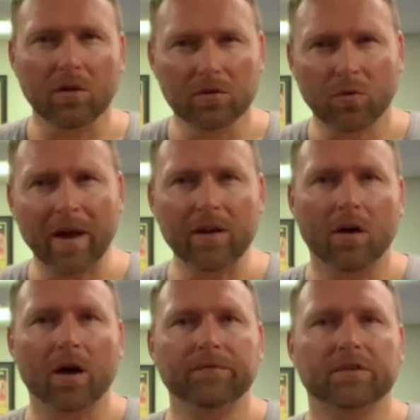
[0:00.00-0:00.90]
quite
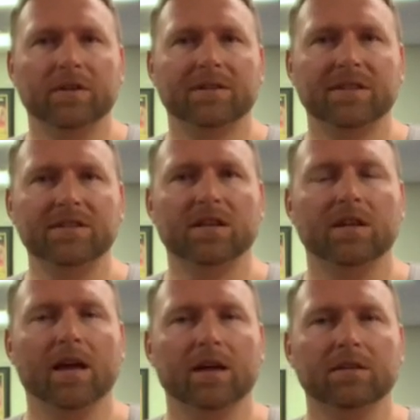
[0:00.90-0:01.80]
often a
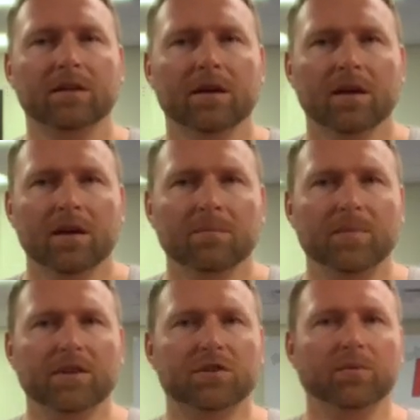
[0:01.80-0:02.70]
disconnect
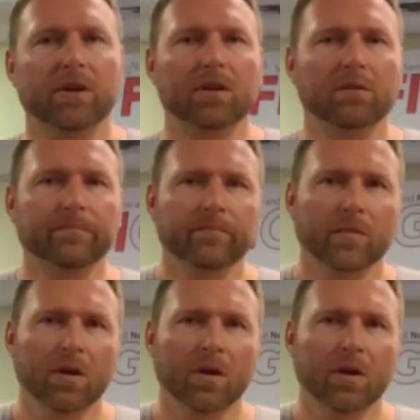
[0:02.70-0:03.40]
between